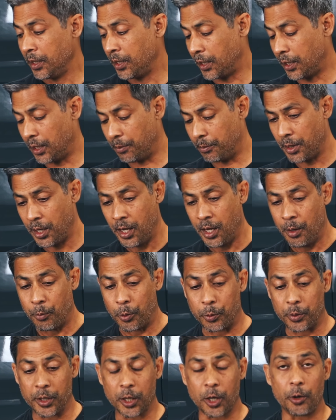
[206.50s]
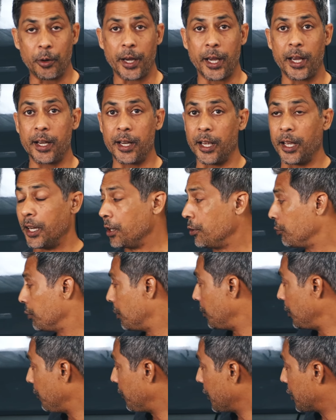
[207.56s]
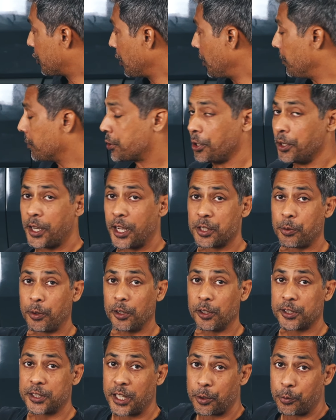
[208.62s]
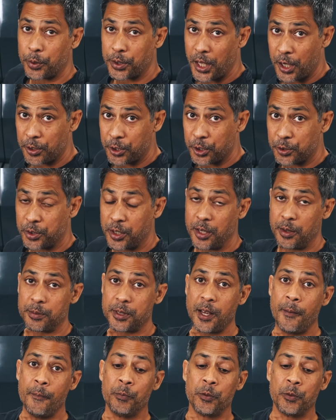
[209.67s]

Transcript: But we're going to go ahead and remove the trim, show you guys what it looks like without the trims.